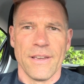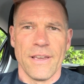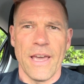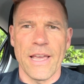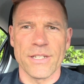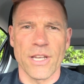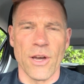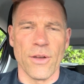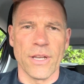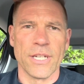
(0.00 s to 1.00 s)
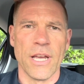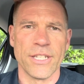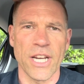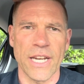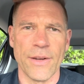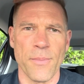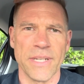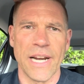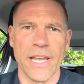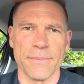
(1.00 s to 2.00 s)
Hey, how's it going? Checking in with my
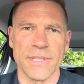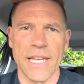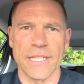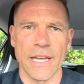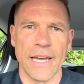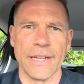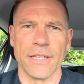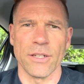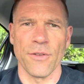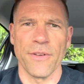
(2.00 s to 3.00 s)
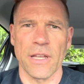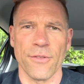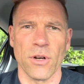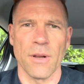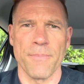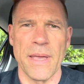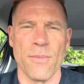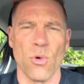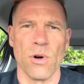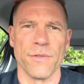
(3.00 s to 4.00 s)
daily update, and I do feel like I've got a bit
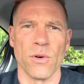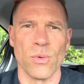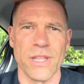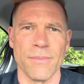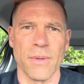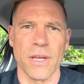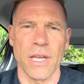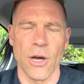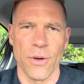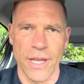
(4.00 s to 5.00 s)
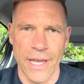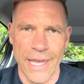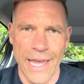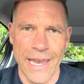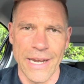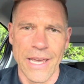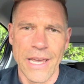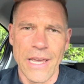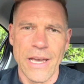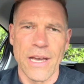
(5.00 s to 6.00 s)
more of a rhythm going again.
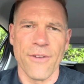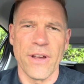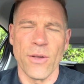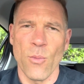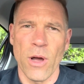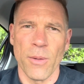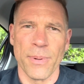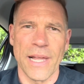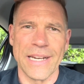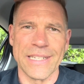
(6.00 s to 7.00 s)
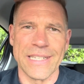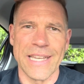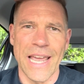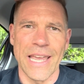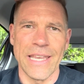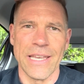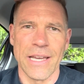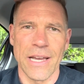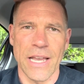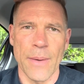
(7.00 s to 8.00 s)
A fairly well-planned day,
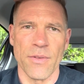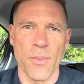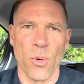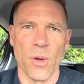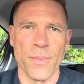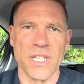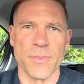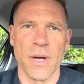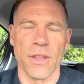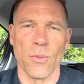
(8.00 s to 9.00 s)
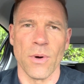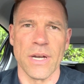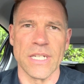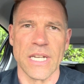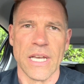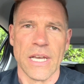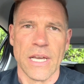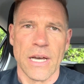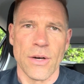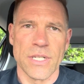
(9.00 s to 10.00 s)
a couple of appointments, but otherwise
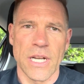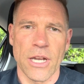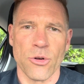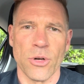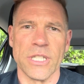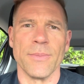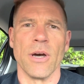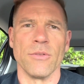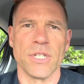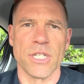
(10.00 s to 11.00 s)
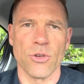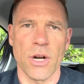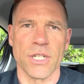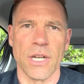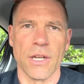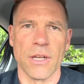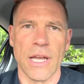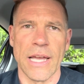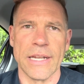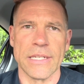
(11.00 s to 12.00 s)
I was creating my own structure,
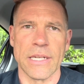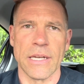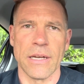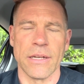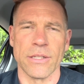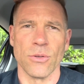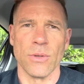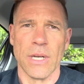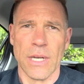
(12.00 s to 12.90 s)
and I do,